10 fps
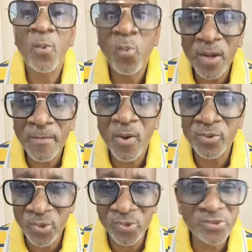What
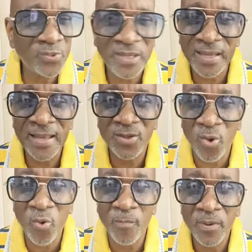about those who cannot
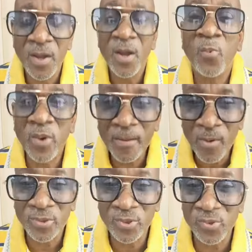cope? What
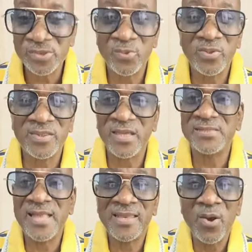about those who
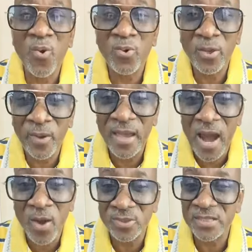thinks that the only way
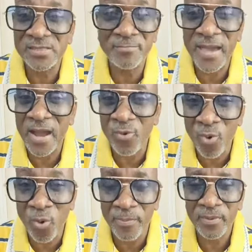out is by a
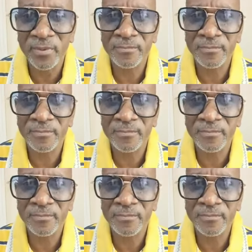rope?